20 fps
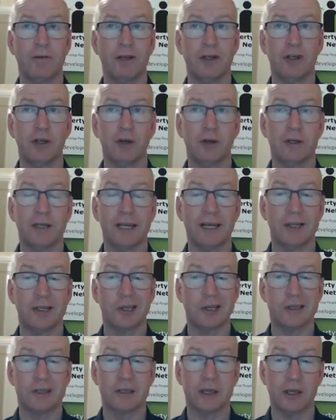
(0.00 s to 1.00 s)
the due
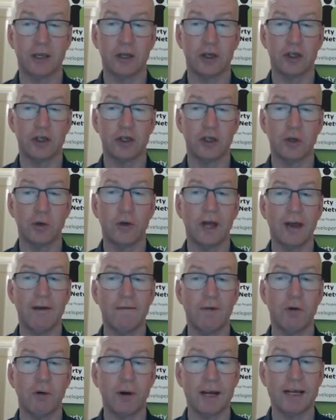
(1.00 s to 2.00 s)
diligence that you should have
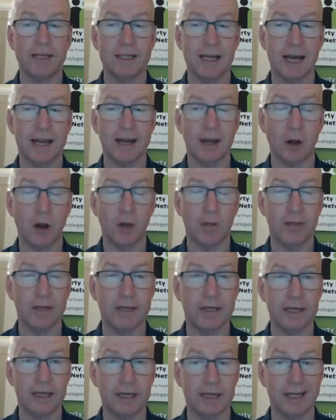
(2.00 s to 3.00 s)
already done on the
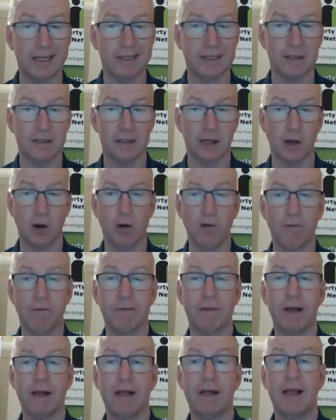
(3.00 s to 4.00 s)
deal itself.